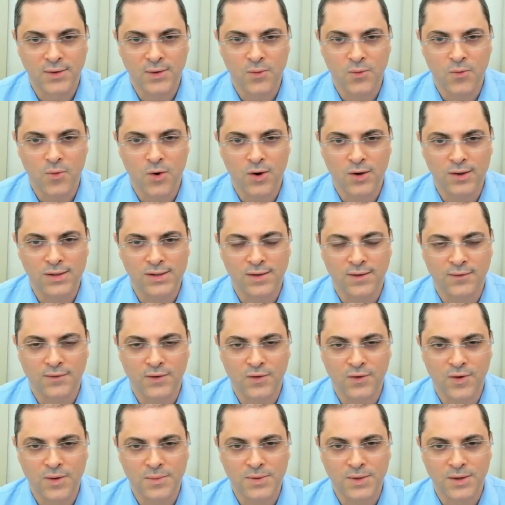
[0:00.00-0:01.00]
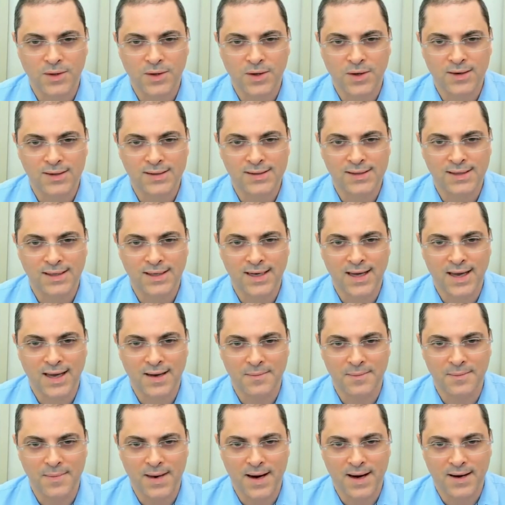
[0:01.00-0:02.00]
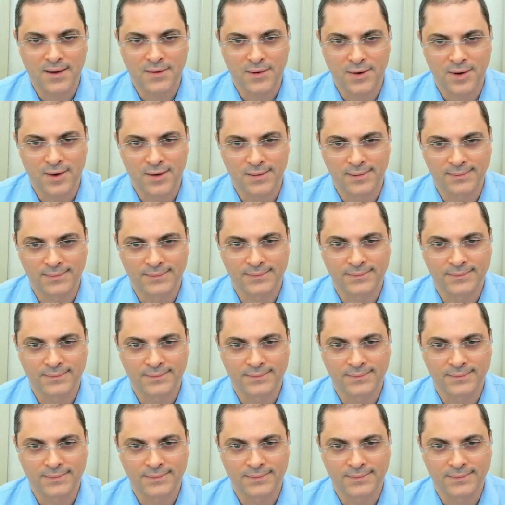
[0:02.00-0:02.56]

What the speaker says: the worlds of cryptocurrency and macro.